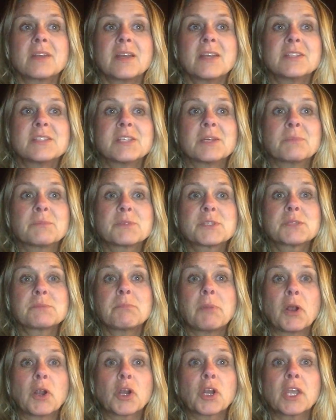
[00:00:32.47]
ends up
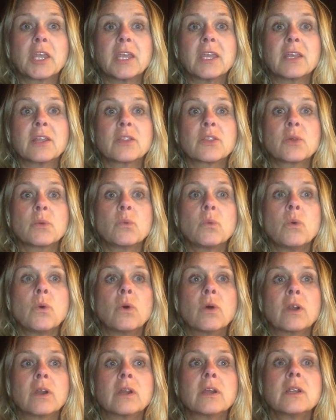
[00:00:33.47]
sparking the
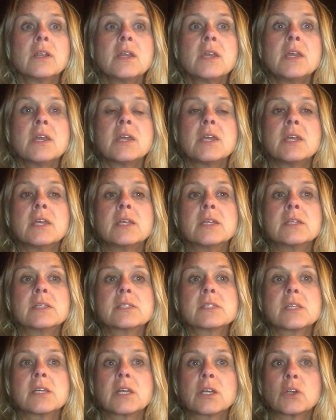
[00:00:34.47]
war
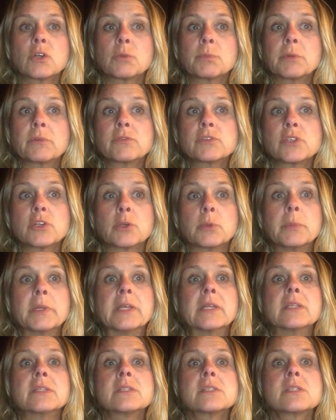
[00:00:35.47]
is a group of
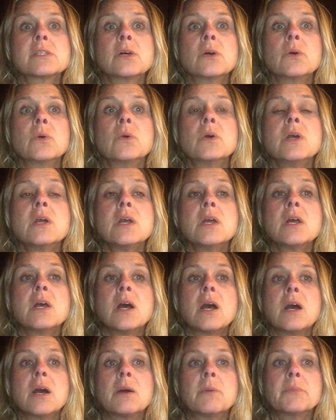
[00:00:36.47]
Serbians. So
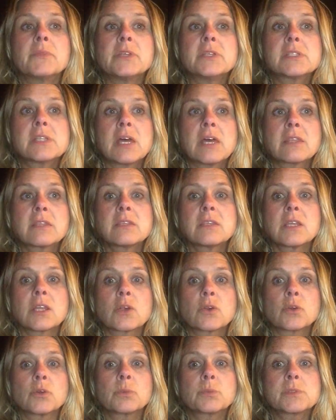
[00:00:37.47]
these ethnic
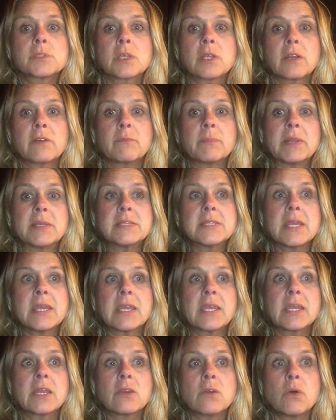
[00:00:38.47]
groups that have been
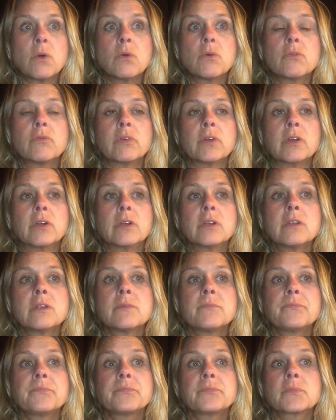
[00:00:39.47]
taken over
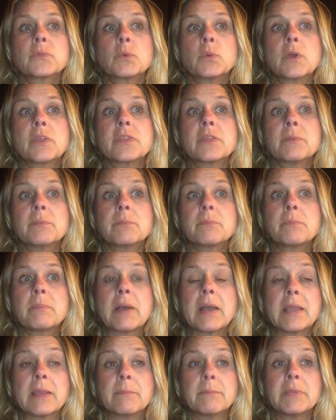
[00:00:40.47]

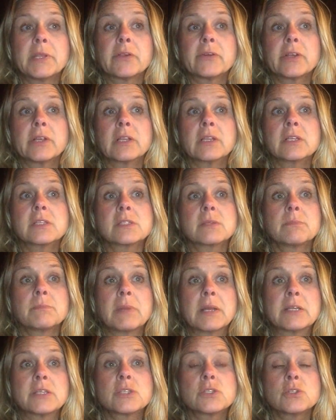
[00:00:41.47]
by imperialism,
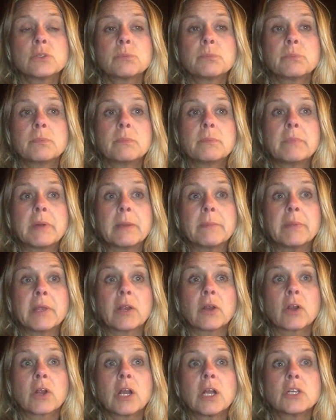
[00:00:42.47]
by
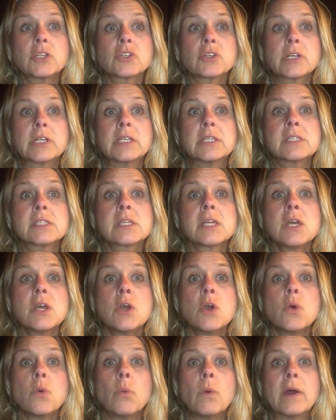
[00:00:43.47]
bigger countries,
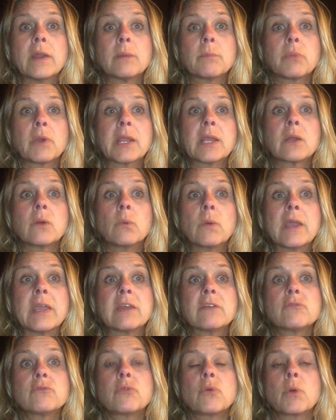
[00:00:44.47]
want to break away
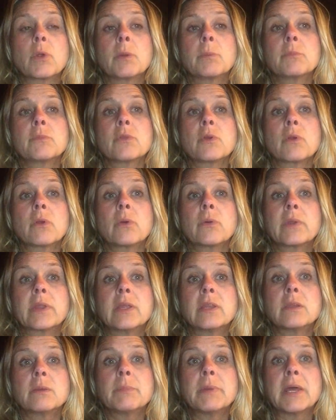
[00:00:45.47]
and form their own
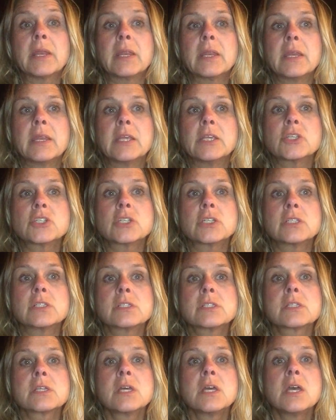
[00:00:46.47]
independent
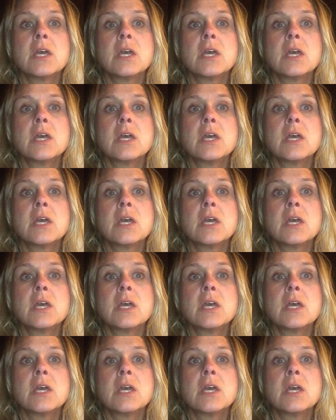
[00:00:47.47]
nations.